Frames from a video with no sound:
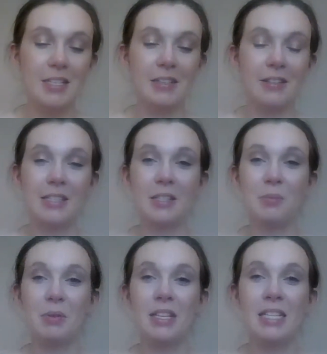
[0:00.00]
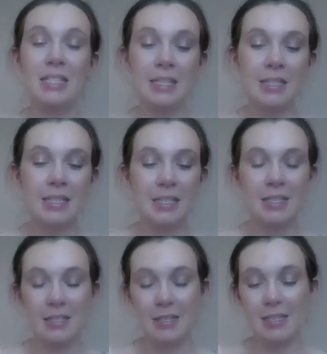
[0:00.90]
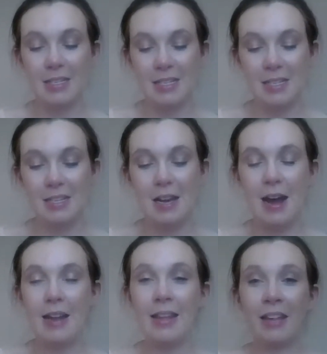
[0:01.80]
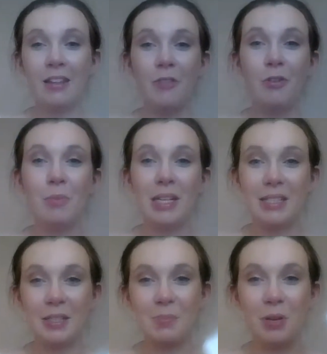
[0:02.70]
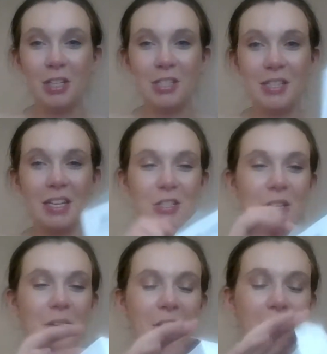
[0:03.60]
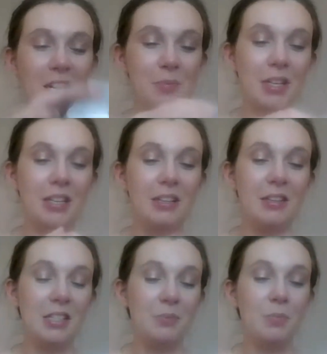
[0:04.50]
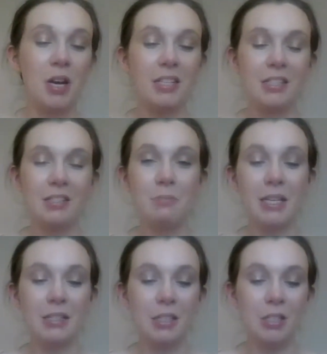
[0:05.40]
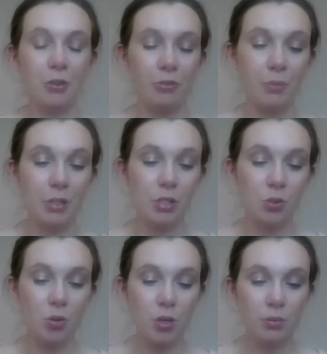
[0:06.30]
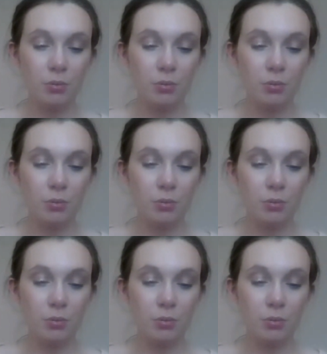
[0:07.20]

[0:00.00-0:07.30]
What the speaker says: that's gonna be the easiest. I like that if you buy 6 polishes, they actually come in these boxes. Makes it easier for me to store.